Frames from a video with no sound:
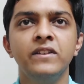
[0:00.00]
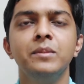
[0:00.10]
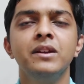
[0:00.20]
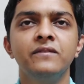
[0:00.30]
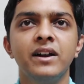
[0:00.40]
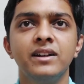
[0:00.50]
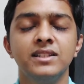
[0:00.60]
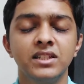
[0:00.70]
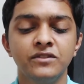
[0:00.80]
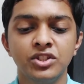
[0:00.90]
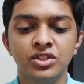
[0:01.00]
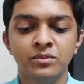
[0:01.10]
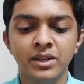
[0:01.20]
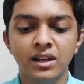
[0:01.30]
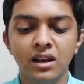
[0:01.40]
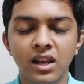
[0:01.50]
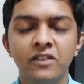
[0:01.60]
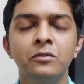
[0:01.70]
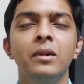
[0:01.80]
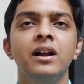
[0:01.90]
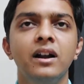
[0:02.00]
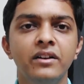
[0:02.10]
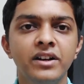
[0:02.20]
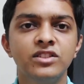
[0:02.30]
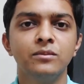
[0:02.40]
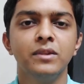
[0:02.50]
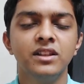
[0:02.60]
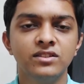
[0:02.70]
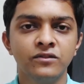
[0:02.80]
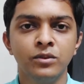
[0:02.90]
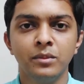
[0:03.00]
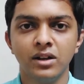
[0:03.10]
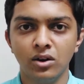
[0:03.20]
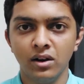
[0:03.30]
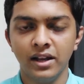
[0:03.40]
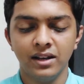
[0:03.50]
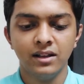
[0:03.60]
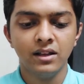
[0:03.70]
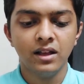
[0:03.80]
female fantasy which has been loved by hundreds of millions of women online.